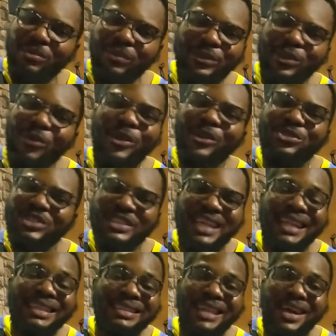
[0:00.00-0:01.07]
we don't want to
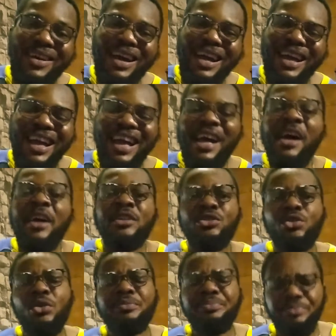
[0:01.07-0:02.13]
start now.
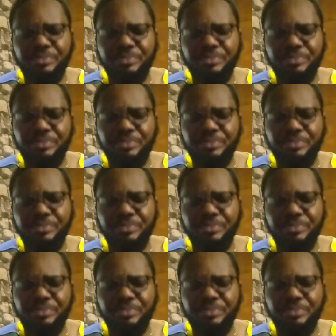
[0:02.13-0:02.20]
So